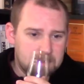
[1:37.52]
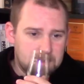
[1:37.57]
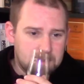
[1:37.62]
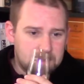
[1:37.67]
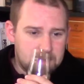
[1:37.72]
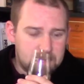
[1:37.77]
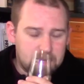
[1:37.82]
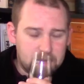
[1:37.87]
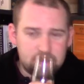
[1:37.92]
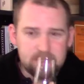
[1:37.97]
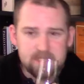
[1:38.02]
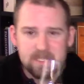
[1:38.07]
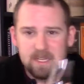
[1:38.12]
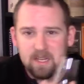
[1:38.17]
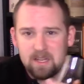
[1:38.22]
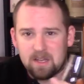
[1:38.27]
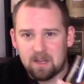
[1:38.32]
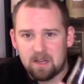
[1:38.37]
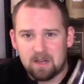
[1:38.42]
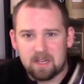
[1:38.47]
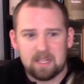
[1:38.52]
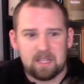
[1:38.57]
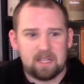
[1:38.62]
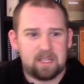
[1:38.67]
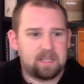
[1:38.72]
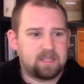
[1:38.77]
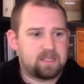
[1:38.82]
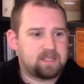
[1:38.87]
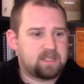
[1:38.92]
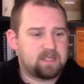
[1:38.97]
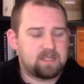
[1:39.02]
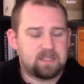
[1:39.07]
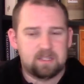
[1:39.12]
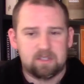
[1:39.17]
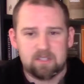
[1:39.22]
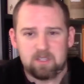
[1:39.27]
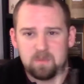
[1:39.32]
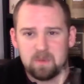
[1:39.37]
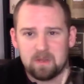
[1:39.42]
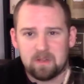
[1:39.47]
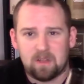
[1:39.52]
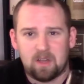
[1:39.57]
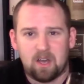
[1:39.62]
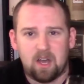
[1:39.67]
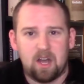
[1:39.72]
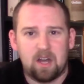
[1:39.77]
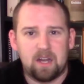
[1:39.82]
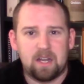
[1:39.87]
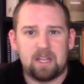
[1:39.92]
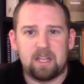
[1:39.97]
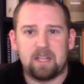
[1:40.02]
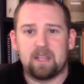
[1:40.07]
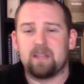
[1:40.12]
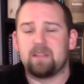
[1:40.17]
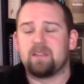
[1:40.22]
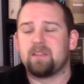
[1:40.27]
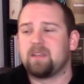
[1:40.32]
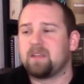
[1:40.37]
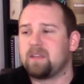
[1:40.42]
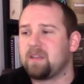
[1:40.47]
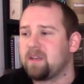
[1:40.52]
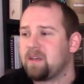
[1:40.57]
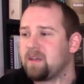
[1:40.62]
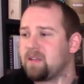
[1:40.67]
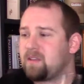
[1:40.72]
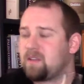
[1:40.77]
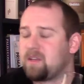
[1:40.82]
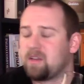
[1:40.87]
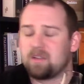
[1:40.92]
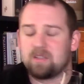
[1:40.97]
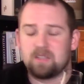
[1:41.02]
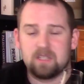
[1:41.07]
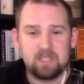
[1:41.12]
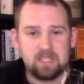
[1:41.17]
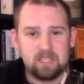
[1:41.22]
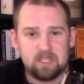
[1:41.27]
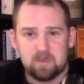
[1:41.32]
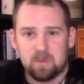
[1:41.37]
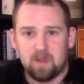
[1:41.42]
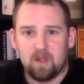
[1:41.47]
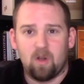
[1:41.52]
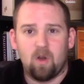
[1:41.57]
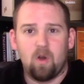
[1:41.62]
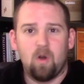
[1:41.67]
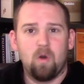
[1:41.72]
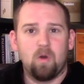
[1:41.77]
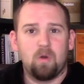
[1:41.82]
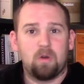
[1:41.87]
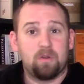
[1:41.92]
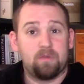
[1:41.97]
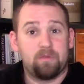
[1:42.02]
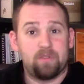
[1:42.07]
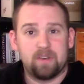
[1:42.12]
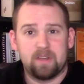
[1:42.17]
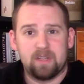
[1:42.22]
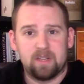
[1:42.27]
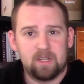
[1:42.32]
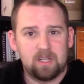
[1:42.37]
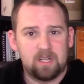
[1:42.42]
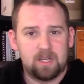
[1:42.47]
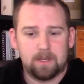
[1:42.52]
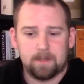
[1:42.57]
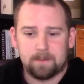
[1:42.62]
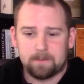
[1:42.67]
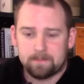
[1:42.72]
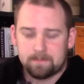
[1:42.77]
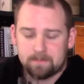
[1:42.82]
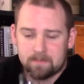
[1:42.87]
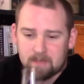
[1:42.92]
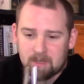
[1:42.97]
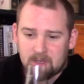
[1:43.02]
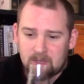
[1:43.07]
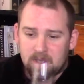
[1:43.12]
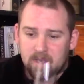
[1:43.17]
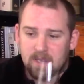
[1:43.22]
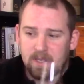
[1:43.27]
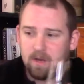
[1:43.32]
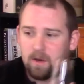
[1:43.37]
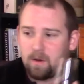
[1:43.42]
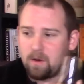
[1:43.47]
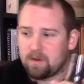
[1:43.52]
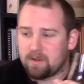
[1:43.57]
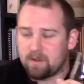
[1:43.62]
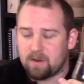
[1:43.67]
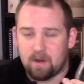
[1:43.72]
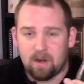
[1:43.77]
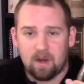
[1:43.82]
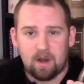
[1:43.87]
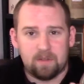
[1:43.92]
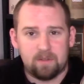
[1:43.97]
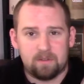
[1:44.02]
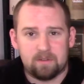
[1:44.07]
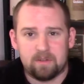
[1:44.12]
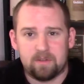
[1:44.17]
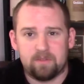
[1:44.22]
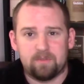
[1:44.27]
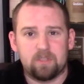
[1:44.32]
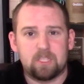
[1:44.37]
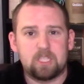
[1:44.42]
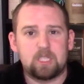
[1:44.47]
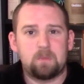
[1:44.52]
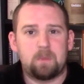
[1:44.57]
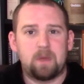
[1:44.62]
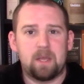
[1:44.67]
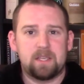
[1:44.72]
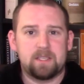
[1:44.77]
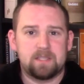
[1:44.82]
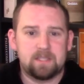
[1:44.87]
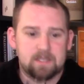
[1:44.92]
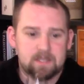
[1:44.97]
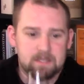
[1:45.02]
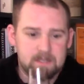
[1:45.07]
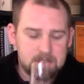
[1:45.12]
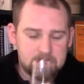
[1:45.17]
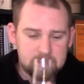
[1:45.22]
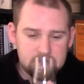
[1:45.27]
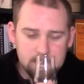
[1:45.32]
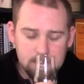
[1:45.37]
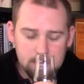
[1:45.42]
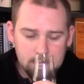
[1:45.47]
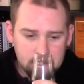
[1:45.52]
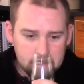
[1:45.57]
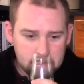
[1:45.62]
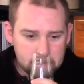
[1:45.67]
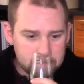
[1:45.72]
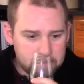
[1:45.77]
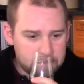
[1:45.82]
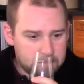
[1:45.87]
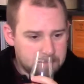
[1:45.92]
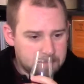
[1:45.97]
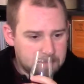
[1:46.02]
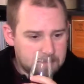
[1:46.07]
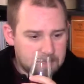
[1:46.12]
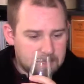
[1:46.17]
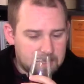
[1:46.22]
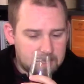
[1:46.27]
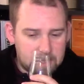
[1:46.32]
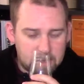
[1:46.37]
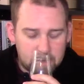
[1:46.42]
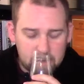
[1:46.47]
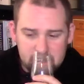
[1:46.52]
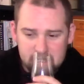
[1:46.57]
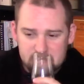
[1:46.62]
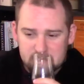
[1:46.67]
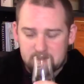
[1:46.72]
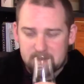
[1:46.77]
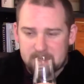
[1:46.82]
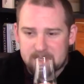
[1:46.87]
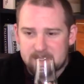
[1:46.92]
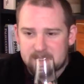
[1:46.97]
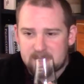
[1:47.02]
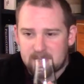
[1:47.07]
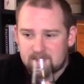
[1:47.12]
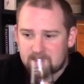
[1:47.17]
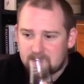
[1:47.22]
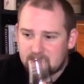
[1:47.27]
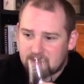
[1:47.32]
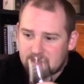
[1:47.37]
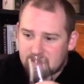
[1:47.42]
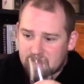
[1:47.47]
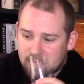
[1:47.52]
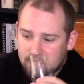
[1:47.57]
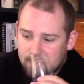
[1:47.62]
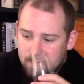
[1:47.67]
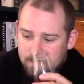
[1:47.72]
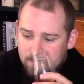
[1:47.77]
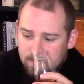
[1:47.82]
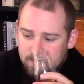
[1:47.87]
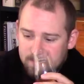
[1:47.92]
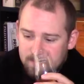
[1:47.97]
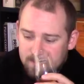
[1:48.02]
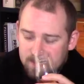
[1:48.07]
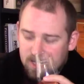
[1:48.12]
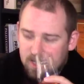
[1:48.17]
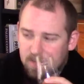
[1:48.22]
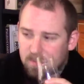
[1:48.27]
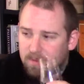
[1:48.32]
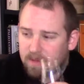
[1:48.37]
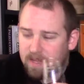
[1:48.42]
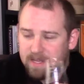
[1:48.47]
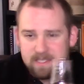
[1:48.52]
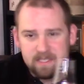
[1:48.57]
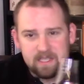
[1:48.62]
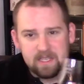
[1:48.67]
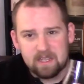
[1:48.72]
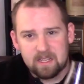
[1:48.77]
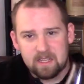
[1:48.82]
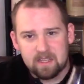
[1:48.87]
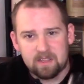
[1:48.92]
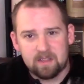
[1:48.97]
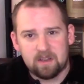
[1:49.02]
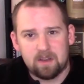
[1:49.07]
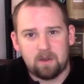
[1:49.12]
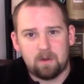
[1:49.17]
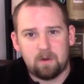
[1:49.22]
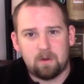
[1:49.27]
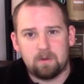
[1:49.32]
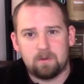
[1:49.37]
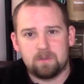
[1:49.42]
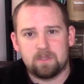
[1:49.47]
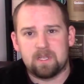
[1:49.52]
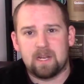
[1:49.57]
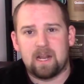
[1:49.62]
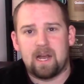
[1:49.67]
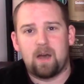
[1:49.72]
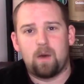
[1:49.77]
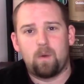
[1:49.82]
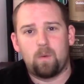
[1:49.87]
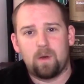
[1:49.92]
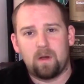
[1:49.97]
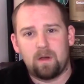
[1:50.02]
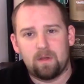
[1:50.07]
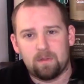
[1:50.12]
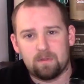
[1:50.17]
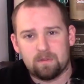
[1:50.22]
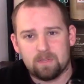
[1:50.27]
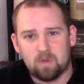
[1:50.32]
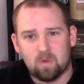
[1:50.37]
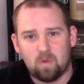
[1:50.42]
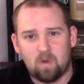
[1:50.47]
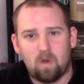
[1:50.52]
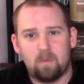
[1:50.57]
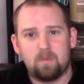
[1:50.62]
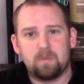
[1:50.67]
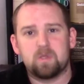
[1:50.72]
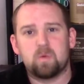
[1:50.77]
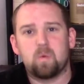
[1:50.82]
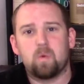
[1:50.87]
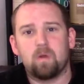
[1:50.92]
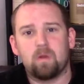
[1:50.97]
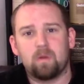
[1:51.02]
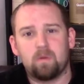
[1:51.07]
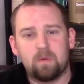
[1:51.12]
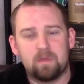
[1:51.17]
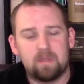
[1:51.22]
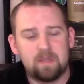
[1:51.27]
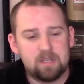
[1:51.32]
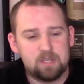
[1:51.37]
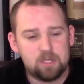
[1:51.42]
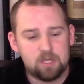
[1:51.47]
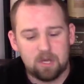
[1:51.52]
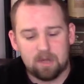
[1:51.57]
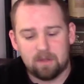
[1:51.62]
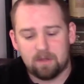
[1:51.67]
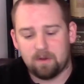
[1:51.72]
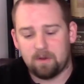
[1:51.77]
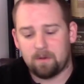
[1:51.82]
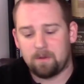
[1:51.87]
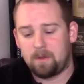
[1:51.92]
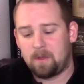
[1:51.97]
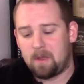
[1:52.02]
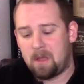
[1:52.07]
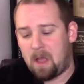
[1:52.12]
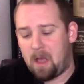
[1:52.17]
You know, is it nutty? Is it do you smell the honey? The, uh, the do you smell oak, vanilla? You know, are there are there different spices? You know, and it's based on the uh, the complexity of the nose and how well those aromas work with each other.